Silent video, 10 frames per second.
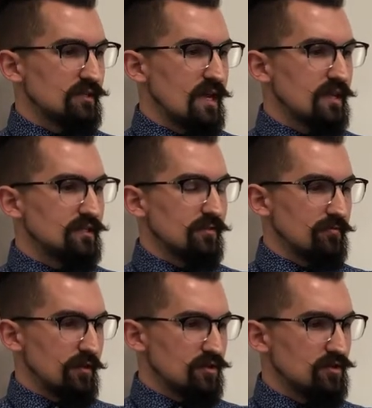takes the
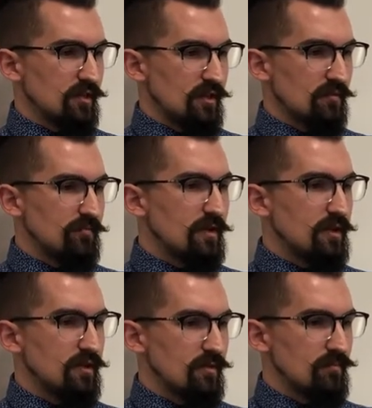fish that they
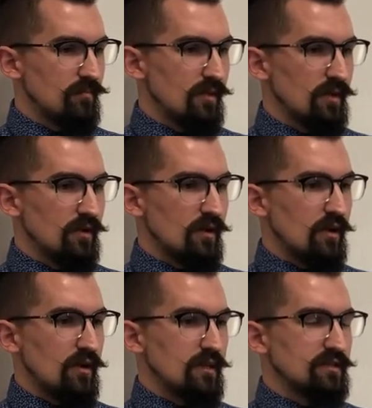feed him
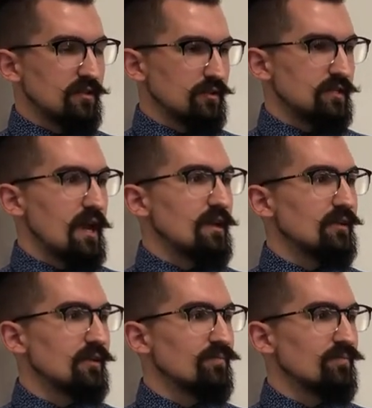uh, in his little tank,